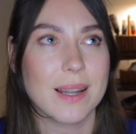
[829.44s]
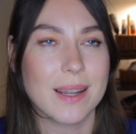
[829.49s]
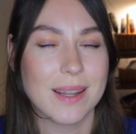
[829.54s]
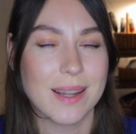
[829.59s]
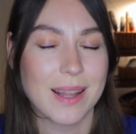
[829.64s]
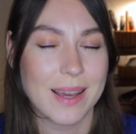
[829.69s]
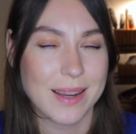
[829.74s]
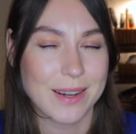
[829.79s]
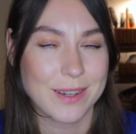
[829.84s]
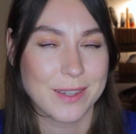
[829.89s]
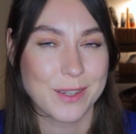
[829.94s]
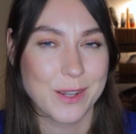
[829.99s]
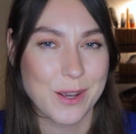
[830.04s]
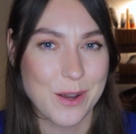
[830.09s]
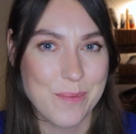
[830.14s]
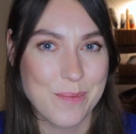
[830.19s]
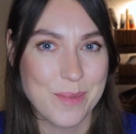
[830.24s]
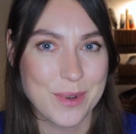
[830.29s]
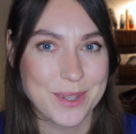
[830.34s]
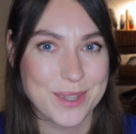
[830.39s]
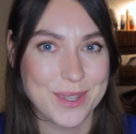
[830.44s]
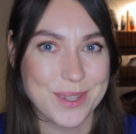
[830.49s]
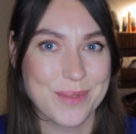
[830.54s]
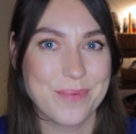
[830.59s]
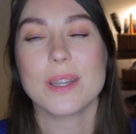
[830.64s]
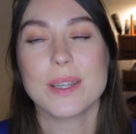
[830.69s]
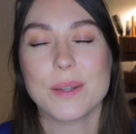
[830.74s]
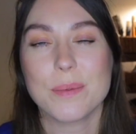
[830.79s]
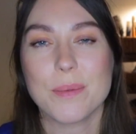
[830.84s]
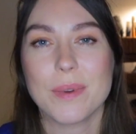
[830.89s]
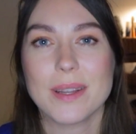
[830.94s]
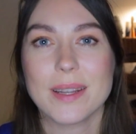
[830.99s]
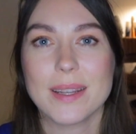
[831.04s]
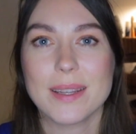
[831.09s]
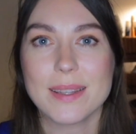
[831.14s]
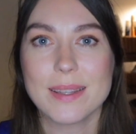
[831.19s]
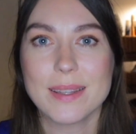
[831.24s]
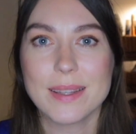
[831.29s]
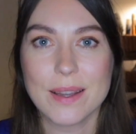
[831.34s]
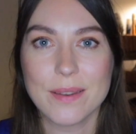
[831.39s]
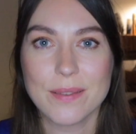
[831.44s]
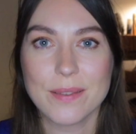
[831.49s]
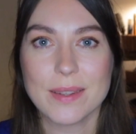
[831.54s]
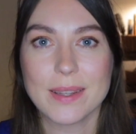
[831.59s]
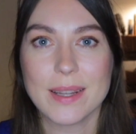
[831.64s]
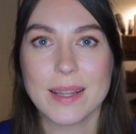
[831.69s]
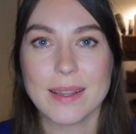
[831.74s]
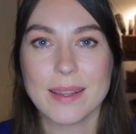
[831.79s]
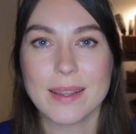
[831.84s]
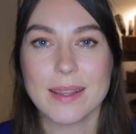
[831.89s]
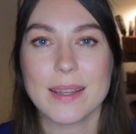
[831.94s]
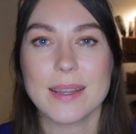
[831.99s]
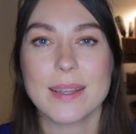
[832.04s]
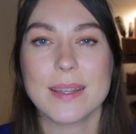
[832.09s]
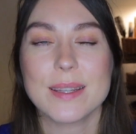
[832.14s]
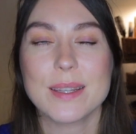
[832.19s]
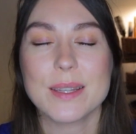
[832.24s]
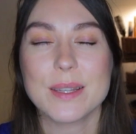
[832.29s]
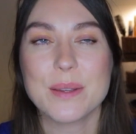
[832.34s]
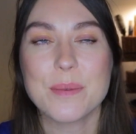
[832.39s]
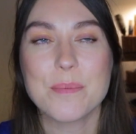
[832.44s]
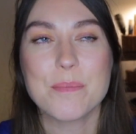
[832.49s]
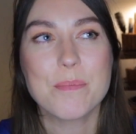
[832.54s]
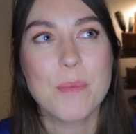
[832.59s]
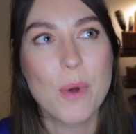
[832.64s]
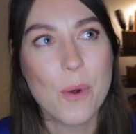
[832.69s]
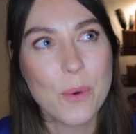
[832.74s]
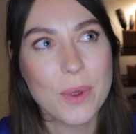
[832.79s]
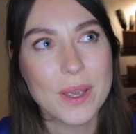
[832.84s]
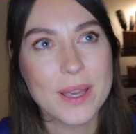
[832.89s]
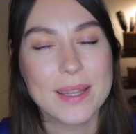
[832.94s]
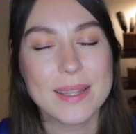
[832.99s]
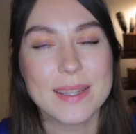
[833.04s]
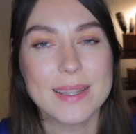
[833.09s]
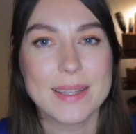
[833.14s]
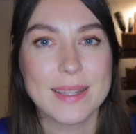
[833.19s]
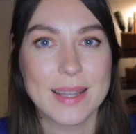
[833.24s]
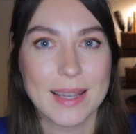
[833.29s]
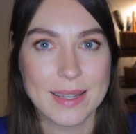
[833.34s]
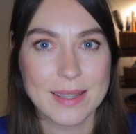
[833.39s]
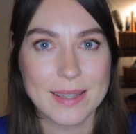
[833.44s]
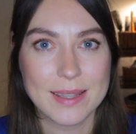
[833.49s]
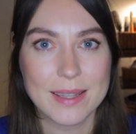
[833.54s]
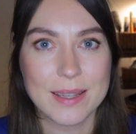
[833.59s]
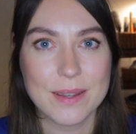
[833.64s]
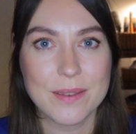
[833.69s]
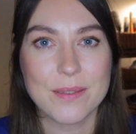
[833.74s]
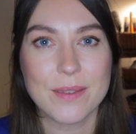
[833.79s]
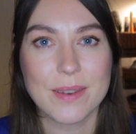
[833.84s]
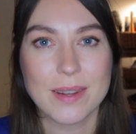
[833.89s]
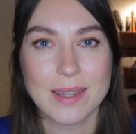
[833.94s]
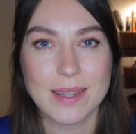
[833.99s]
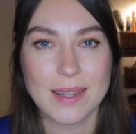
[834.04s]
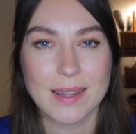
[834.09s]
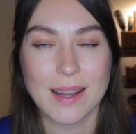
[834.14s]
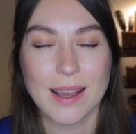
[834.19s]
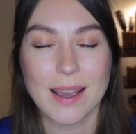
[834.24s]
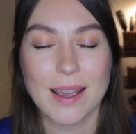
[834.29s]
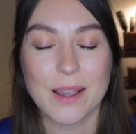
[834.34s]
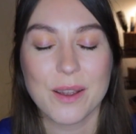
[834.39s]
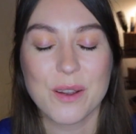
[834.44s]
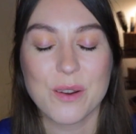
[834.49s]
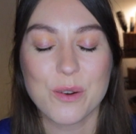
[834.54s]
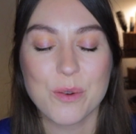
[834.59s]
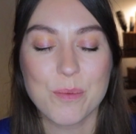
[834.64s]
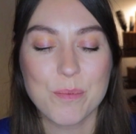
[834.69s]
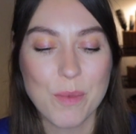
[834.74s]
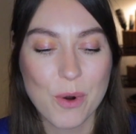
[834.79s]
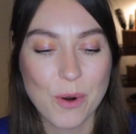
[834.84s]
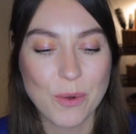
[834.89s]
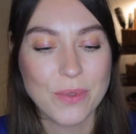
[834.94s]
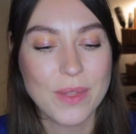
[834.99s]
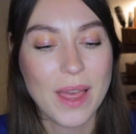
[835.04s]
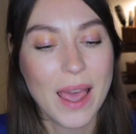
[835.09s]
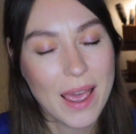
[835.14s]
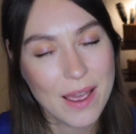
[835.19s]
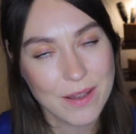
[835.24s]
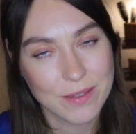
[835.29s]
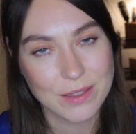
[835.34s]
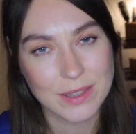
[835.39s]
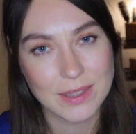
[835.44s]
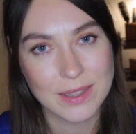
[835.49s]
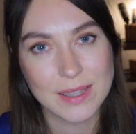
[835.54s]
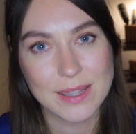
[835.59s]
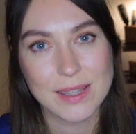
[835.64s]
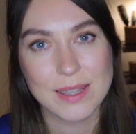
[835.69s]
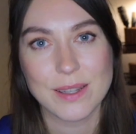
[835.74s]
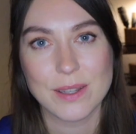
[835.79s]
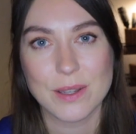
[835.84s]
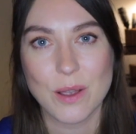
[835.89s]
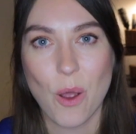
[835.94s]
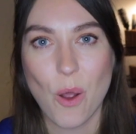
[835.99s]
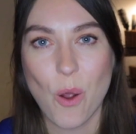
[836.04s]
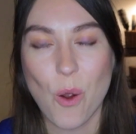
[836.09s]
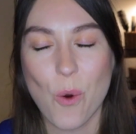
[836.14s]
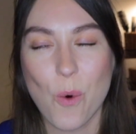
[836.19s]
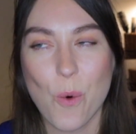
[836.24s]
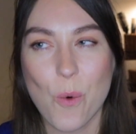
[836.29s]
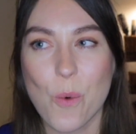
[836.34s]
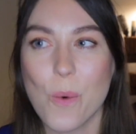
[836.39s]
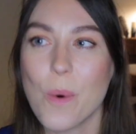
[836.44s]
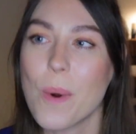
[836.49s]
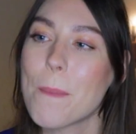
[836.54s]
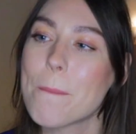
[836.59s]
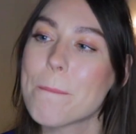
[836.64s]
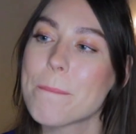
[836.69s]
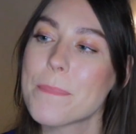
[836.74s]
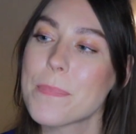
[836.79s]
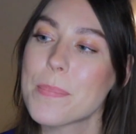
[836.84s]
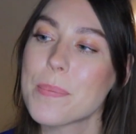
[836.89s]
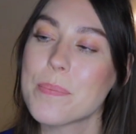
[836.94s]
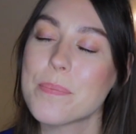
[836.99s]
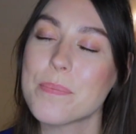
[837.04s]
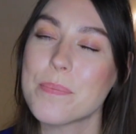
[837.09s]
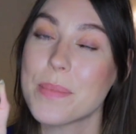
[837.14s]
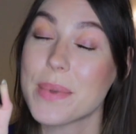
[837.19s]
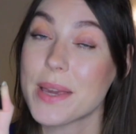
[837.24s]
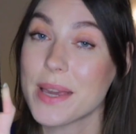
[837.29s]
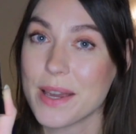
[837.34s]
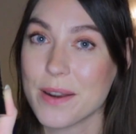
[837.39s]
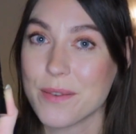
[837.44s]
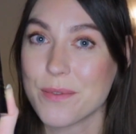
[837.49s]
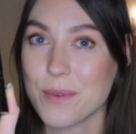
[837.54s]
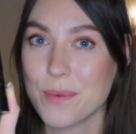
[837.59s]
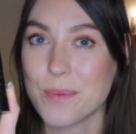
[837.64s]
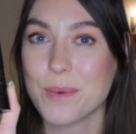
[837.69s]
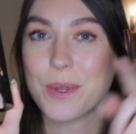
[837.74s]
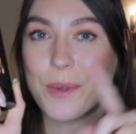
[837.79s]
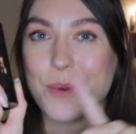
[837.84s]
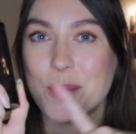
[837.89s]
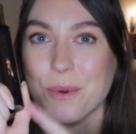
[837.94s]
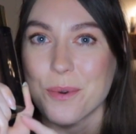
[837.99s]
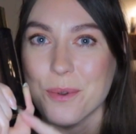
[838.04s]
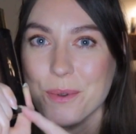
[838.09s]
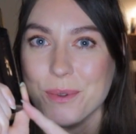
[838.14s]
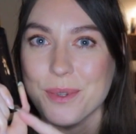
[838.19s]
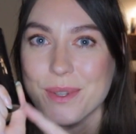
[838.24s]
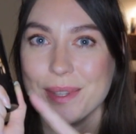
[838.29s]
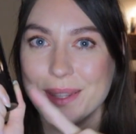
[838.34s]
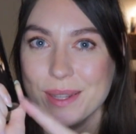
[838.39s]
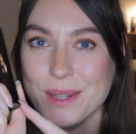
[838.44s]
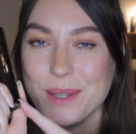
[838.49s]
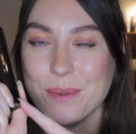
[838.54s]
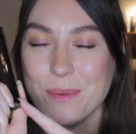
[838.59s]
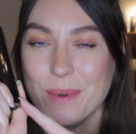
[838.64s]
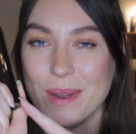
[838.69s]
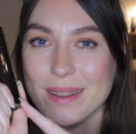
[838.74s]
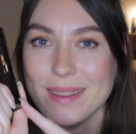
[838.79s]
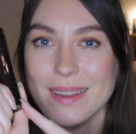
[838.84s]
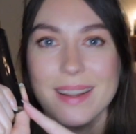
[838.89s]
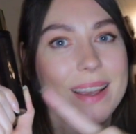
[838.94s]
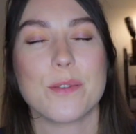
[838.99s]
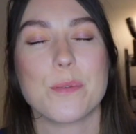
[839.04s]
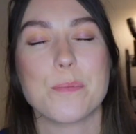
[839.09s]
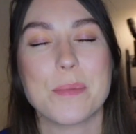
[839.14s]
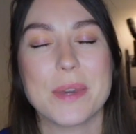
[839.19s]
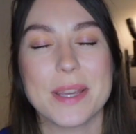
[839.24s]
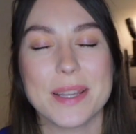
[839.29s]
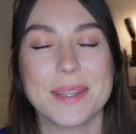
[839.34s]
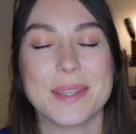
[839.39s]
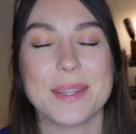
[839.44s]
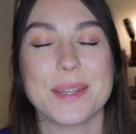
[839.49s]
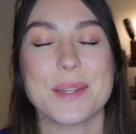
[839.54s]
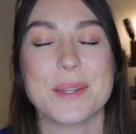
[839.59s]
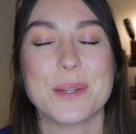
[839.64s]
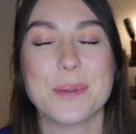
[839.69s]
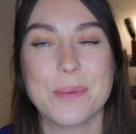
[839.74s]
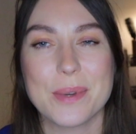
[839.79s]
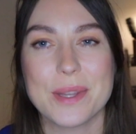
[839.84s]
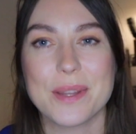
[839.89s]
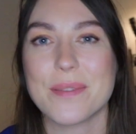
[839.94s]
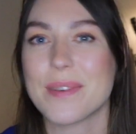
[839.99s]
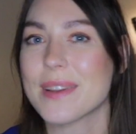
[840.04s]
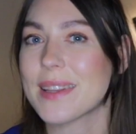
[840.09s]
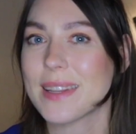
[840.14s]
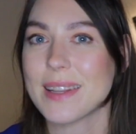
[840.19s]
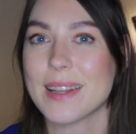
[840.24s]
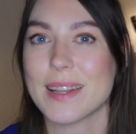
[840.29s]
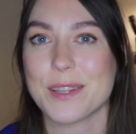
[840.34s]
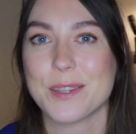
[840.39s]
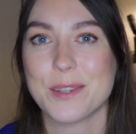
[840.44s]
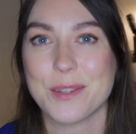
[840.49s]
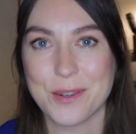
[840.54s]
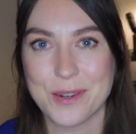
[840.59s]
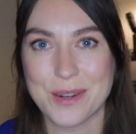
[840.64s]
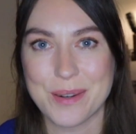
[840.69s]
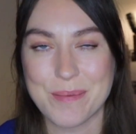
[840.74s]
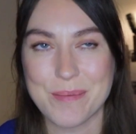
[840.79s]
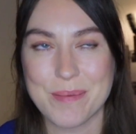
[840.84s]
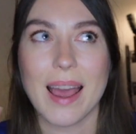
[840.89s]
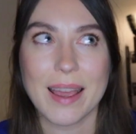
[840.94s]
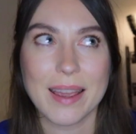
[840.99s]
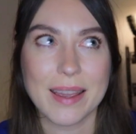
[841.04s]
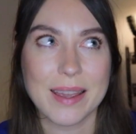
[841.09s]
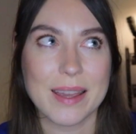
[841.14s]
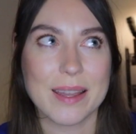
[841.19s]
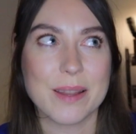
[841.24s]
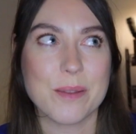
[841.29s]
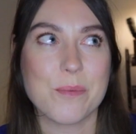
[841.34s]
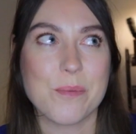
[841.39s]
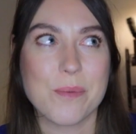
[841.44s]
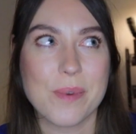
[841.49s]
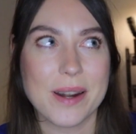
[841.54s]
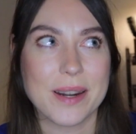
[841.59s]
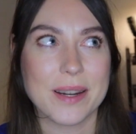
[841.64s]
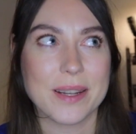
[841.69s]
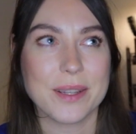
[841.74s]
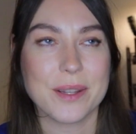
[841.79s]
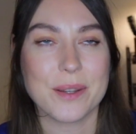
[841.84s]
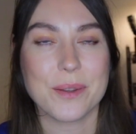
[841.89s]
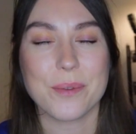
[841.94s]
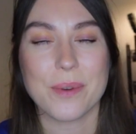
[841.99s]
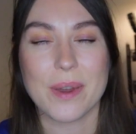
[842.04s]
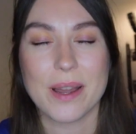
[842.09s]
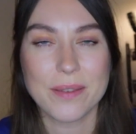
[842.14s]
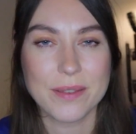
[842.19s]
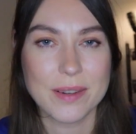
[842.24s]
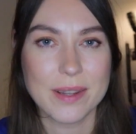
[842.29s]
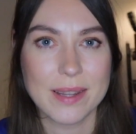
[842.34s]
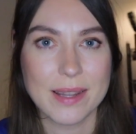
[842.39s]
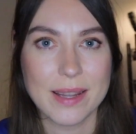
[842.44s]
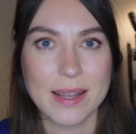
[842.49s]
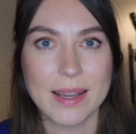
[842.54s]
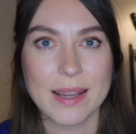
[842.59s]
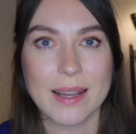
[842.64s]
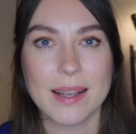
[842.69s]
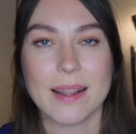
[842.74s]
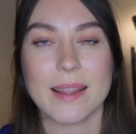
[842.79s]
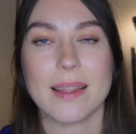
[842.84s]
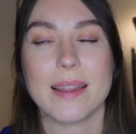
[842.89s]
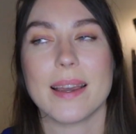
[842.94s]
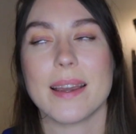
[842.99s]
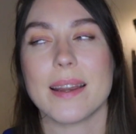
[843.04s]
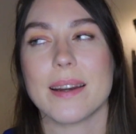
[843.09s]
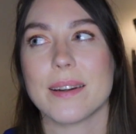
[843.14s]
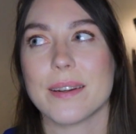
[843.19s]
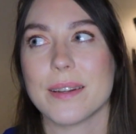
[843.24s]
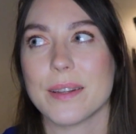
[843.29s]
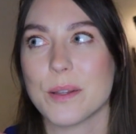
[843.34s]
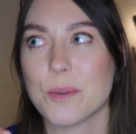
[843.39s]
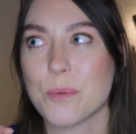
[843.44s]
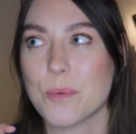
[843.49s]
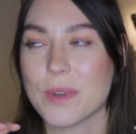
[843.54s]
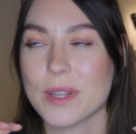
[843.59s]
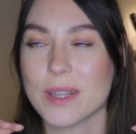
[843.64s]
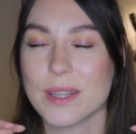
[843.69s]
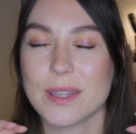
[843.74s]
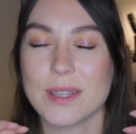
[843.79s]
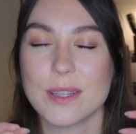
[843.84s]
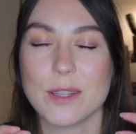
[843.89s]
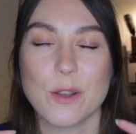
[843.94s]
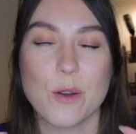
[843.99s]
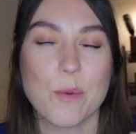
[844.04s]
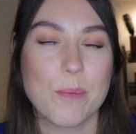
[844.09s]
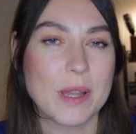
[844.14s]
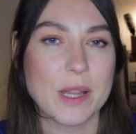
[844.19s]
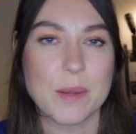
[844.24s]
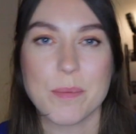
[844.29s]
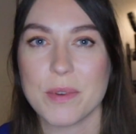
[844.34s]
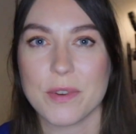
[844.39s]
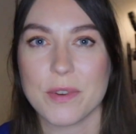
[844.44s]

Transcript: layering combos. This one is definitely smoky, sexy vanilla, a gourmand heaven, so be careful when you're using this one. For me, it's a sweet vanilla syrup. I can wear it to everything, layer it with so many